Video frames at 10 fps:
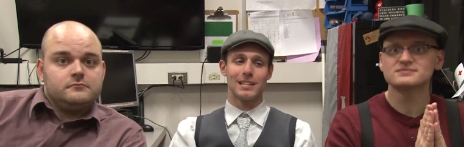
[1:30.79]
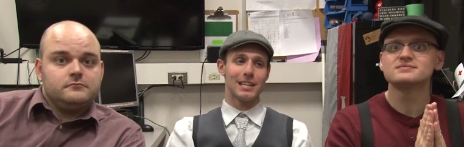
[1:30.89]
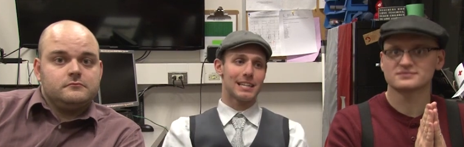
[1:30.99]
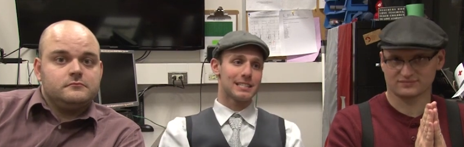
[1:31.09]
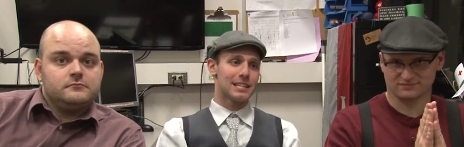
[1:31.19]
Speaker 1: a
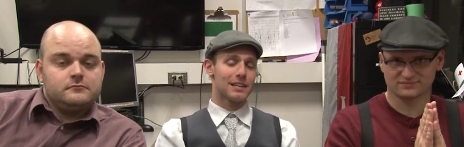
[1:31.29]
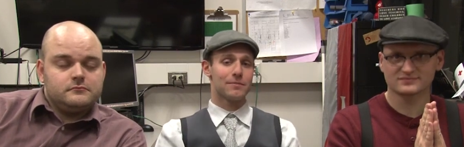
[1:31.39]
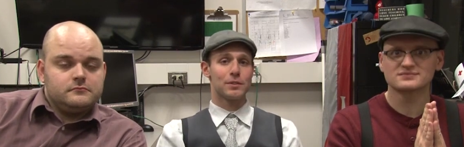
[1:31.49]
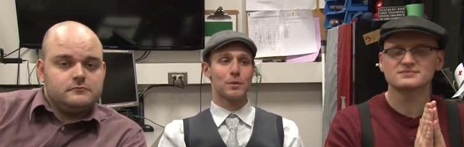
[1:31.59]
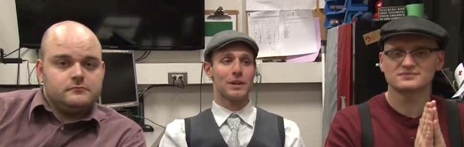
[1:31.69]
deluxe
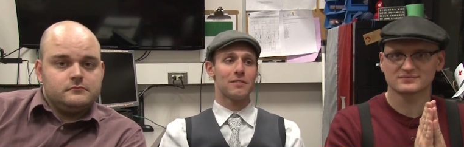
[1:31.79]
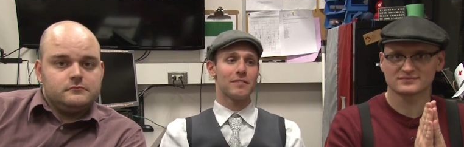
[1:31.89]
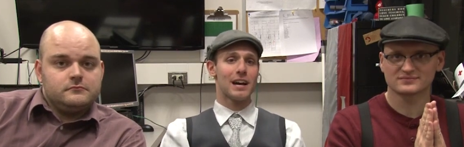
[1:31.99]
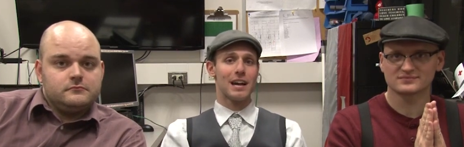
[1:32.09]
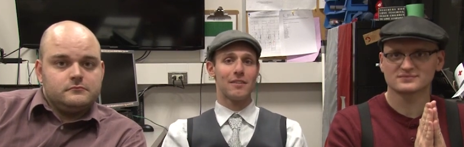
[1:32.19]
ticket for
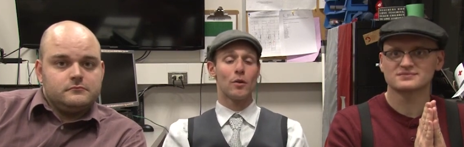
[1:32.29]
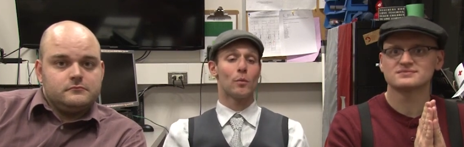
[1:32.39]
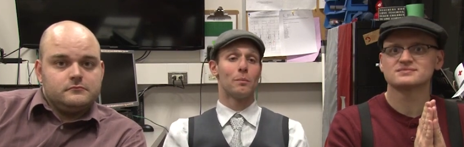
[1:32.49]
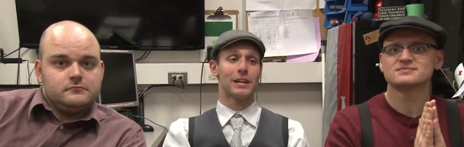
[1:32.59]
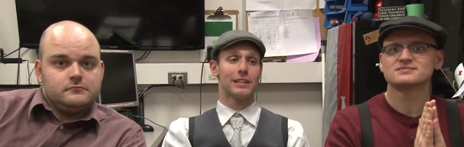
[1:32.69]
25.
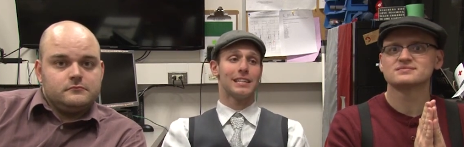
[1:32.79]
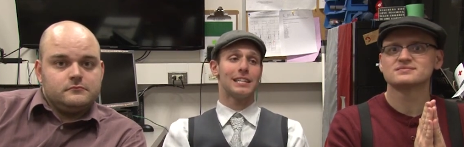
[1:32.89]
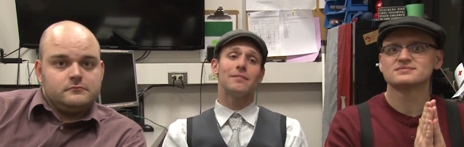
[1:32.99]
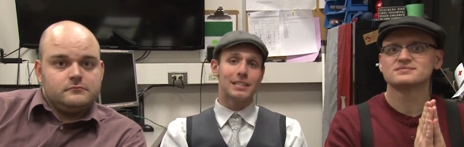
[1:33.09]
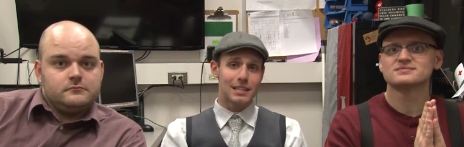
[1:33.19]
We'll mail you a
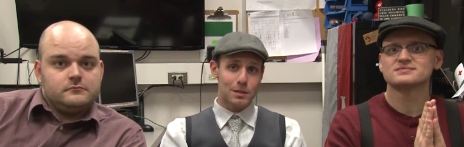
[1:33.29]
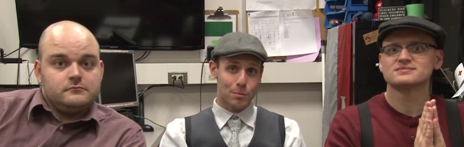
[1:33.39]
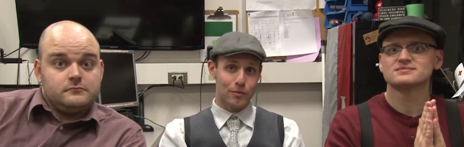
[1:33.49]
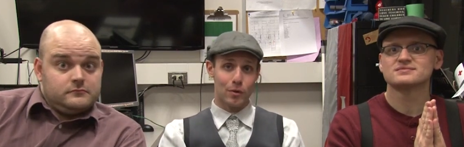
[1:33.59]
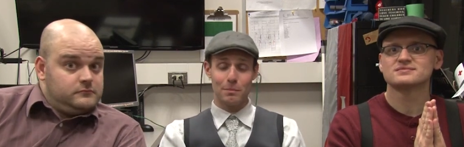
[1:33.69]
DVD of the
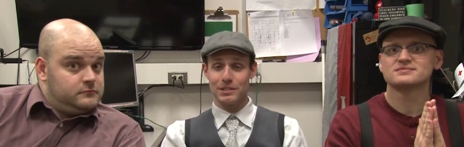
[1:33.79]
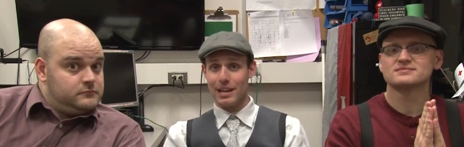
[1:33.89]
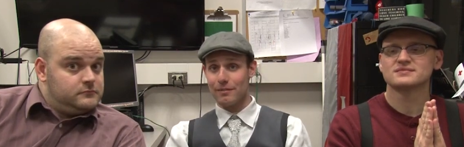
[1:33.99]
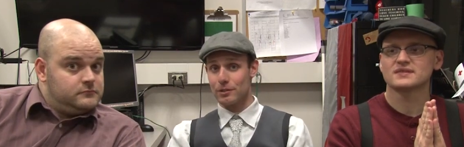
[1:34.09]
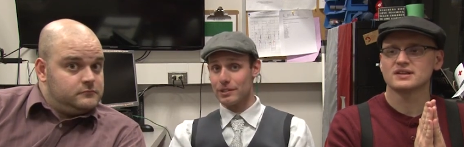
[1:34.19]
performance
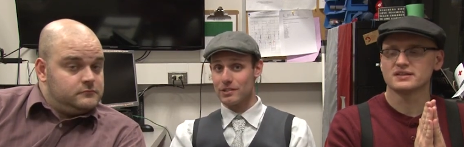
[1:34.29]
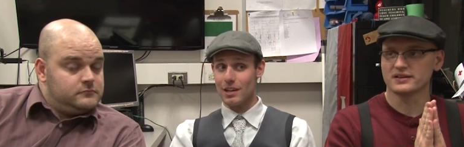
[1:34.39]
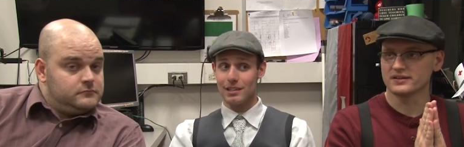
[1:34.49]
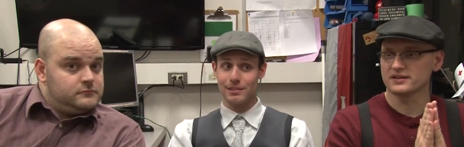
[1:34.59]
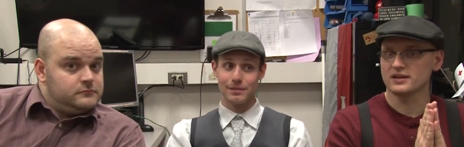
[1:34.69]
after it's
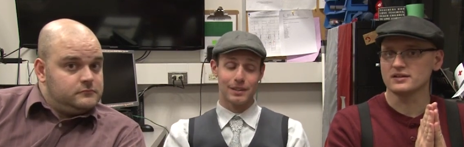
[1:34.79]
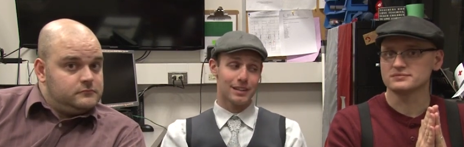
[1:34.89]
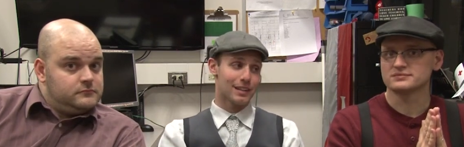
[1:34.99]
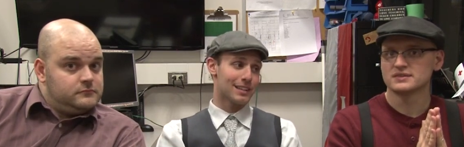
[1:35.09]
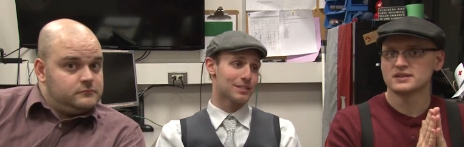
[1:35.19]
done. There you
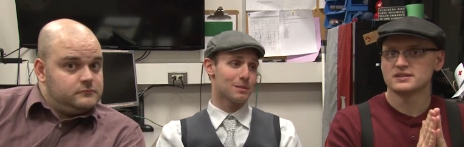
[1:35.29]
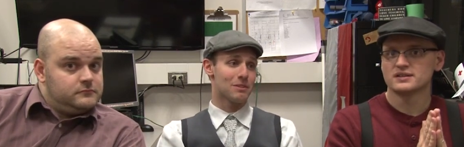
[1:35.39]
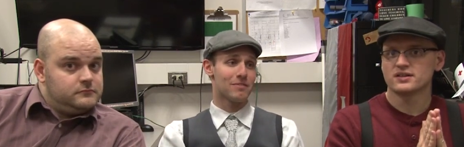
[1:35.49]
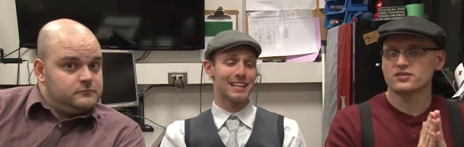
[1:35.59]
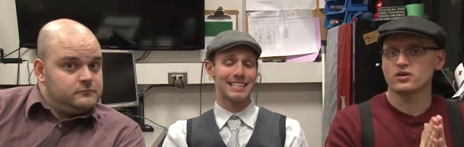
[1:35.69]
go. It's going
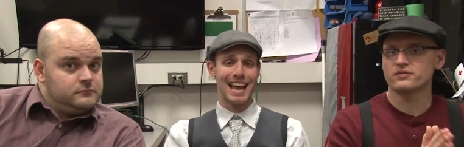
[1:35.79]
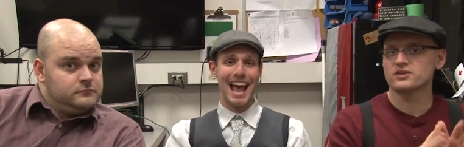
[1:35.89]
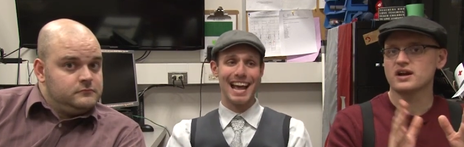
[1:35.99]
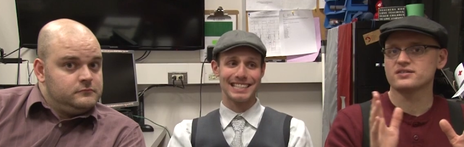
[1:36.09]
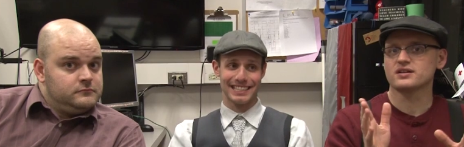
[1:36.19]
to be fantastic. So if
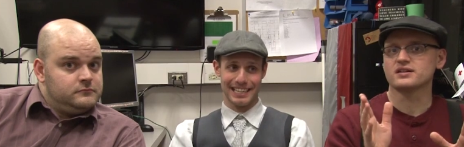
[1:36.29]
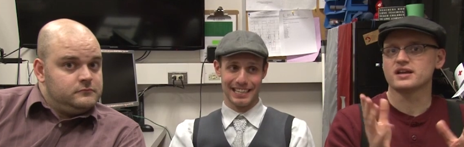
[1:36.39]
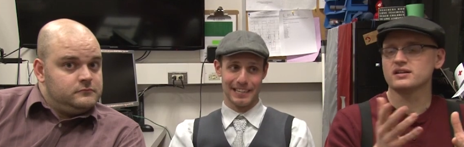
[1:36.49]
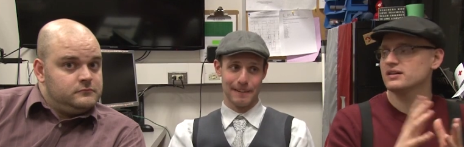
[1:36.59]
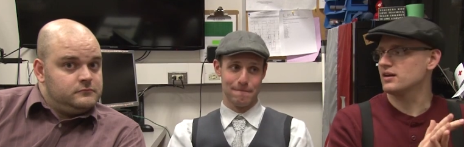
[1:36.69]
you're out there in
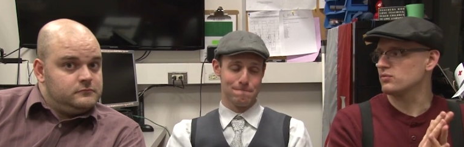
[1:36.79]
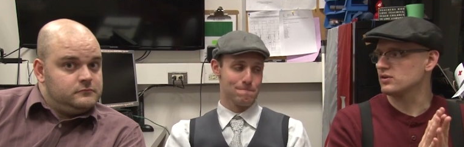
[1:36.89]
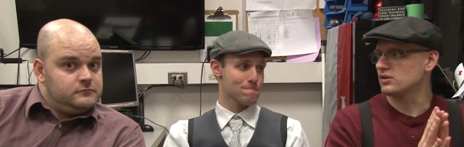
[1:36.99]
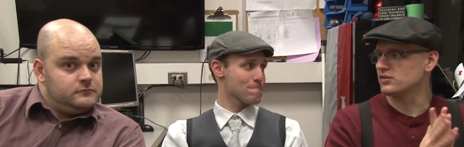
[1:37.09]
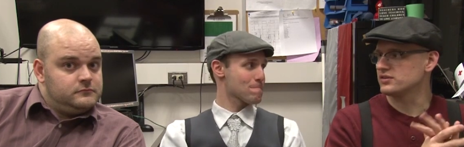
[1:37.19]
Speaker 2: internet
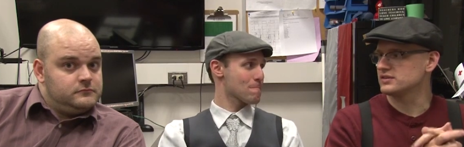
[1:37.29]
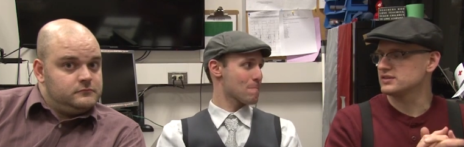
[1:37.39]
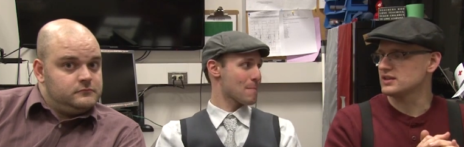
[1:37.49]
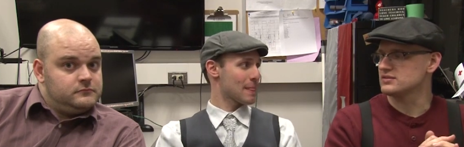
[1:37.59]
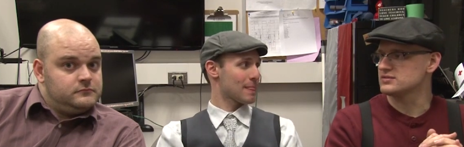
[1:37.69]
world,
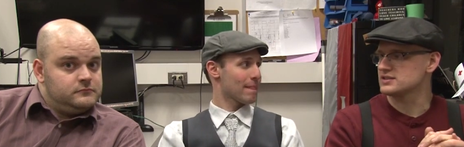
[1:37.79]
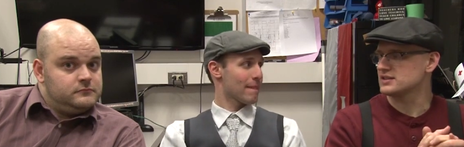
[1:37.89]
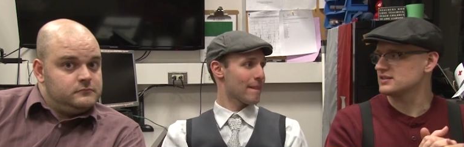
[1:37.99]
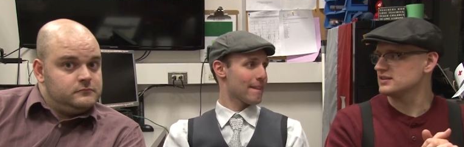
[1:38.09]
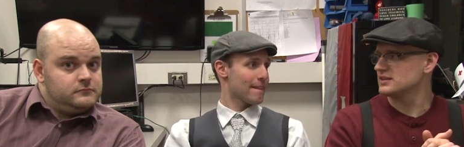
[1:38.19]
can you
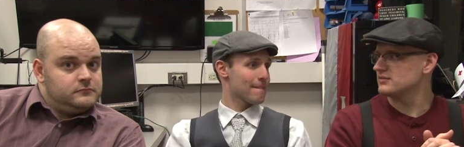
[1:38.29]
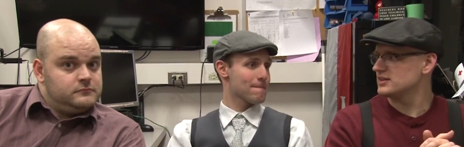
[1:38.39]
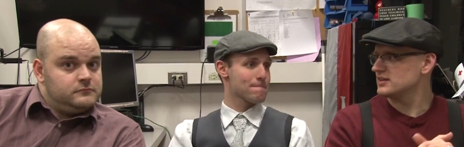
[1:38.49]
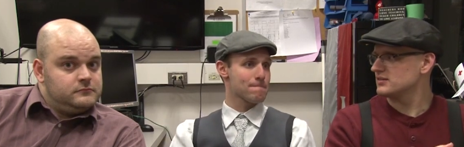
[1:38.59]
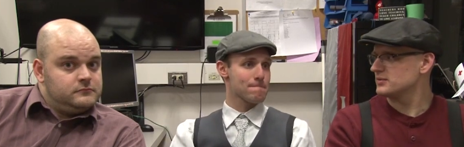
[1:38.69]
just get the
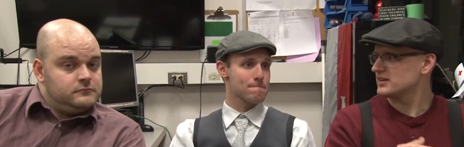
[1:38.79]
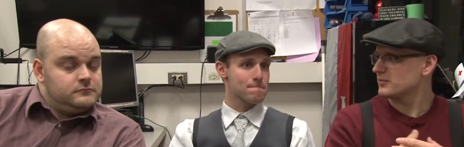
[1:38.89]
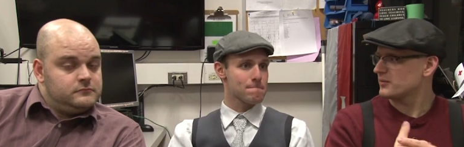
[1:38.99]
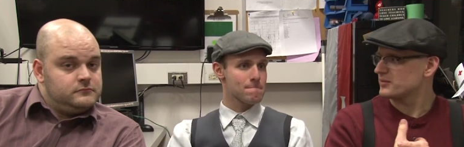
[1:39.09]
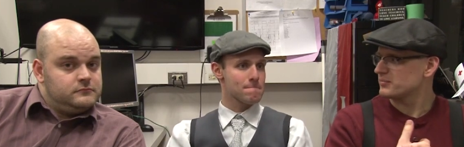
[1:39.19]
DVD? Did we
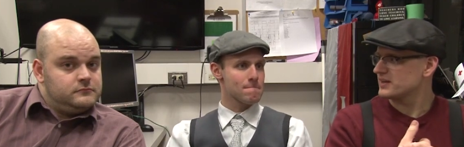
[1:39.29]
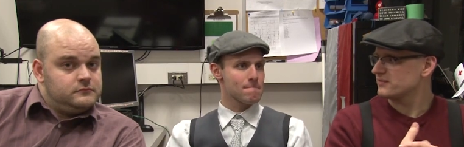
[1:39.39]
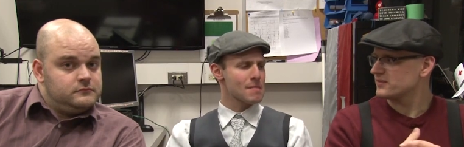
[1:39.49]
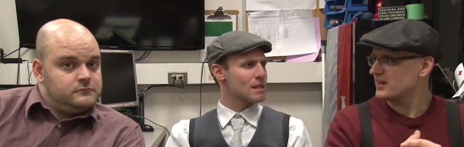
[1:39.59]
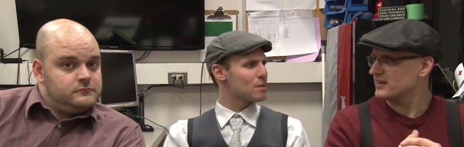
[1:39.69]
come up with a
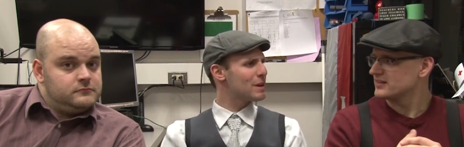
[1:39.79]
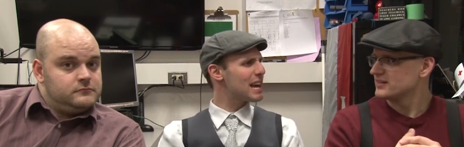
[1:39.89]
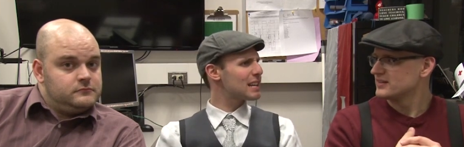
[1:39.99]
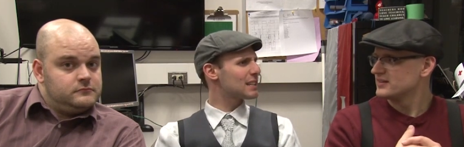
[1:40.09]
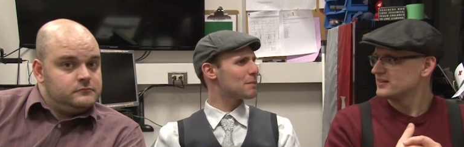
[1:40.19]
plan for that? We
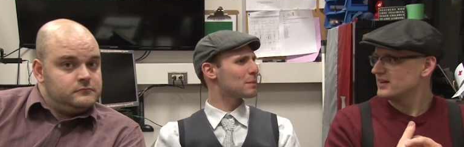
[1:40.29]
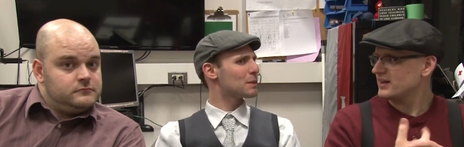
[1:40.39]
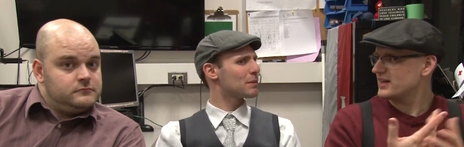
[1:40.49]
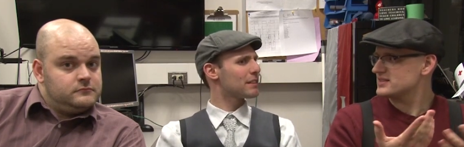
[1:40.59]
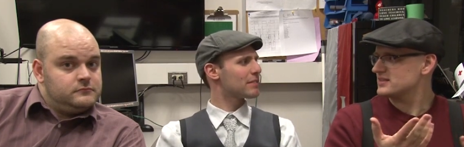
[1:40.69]
hadn't come up
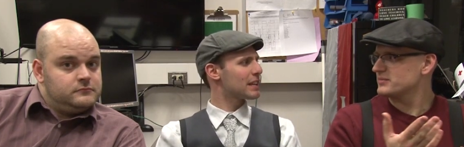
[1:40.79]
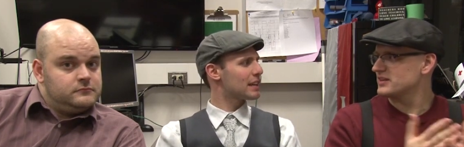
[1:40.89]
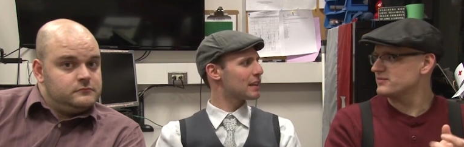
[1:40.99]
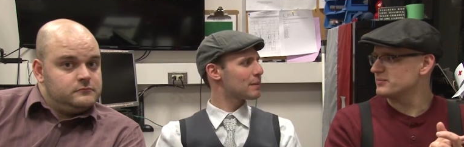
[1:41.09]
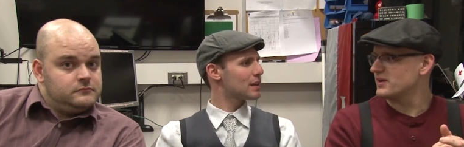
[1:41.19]
with I a plan. I guess I
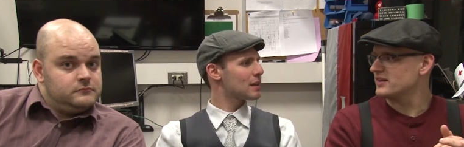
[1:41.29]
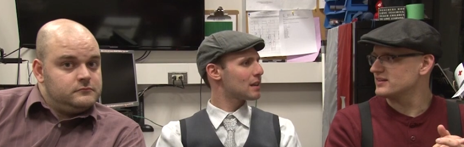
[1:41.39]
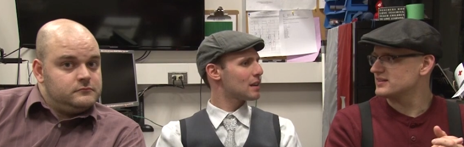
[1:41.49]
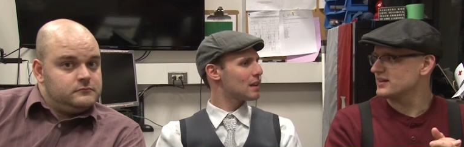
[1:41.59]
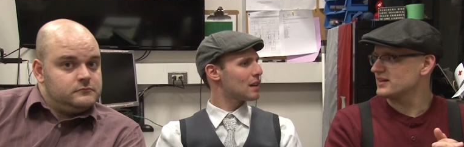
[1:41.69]
mean if you buy
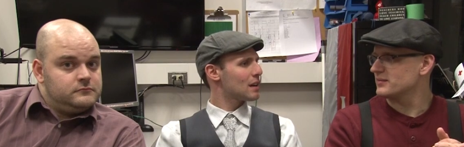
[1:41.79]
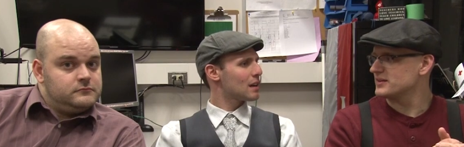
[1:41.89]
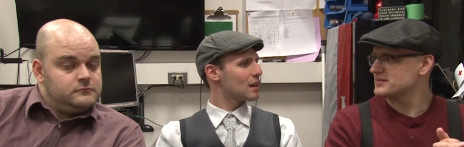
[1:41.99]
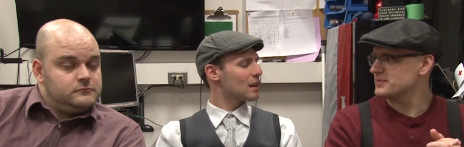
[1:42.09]
the ticket, I mean it's